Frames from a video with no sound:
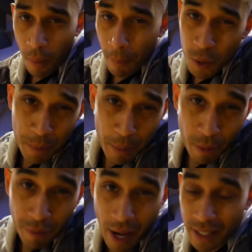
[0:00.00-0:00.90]
Most people
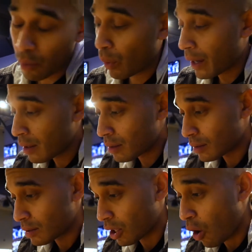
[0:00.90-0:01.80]
find it weird
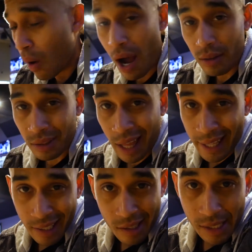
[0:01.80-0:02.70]
to go out and
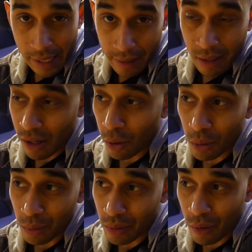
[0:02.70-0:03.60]
like
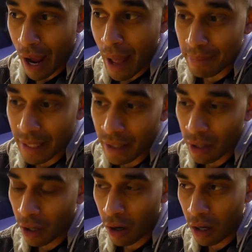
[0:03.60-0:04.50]
go grab
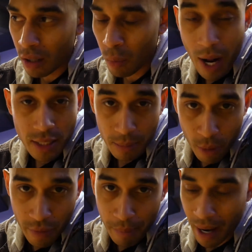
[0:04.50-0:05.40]
dinner or watch a
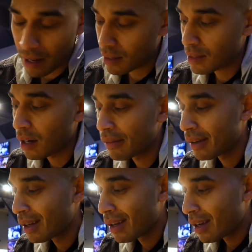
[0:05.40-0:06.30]
movie by yourself.
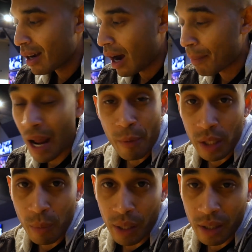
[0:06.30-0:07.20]
I'm not
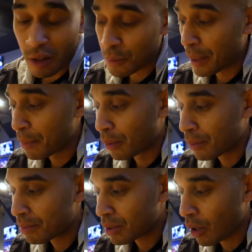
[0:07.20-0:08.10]
really one of those people.
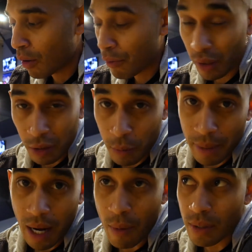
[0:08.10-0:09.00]
So for a little
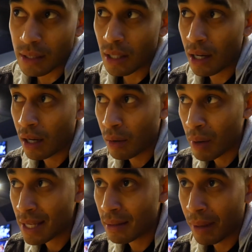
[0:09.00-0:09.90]
bit, I was
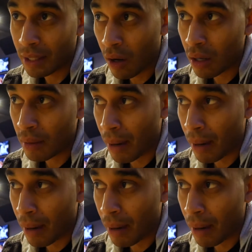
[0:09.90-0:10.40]
raising my daughter.